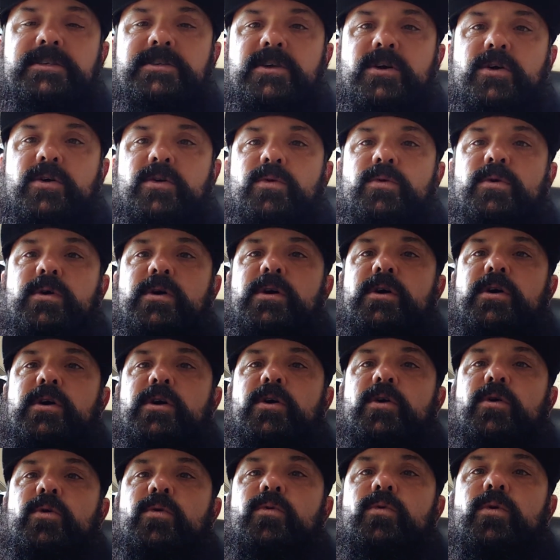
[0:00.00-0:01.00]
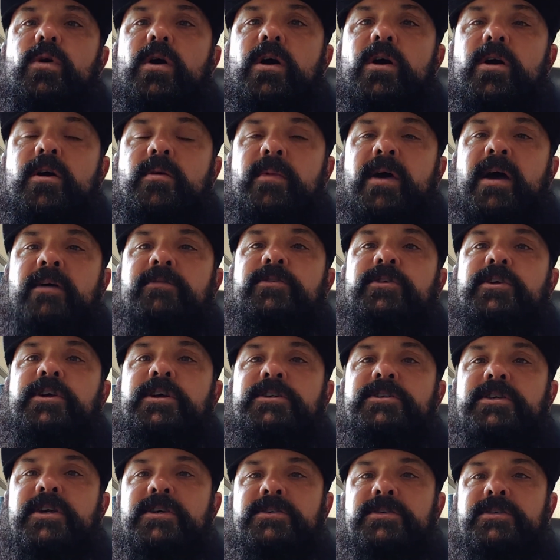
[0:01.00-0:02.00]
So after
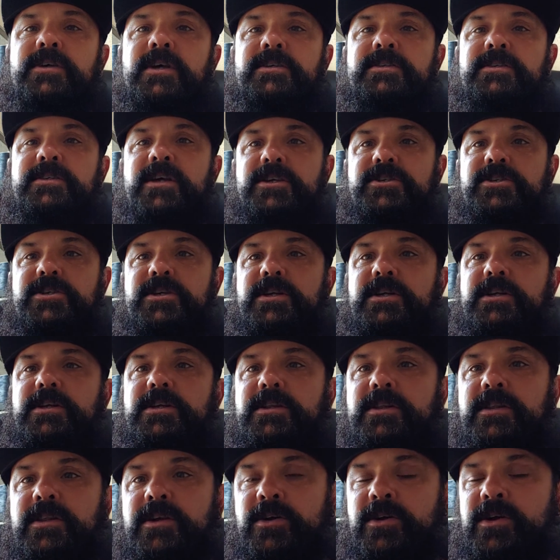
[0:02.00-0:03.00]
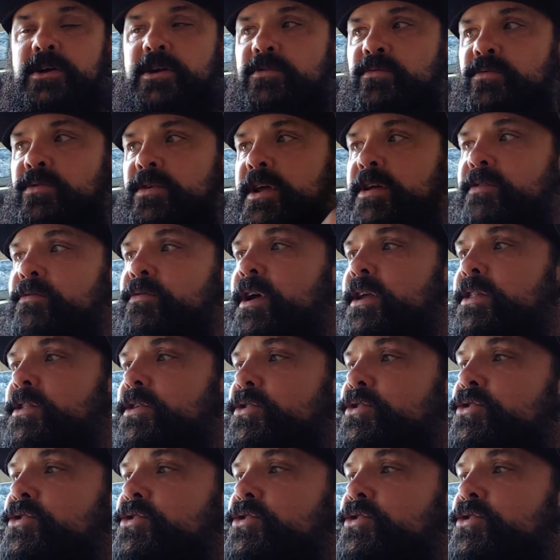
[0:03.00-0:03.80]
each exercise session, they're going to rate their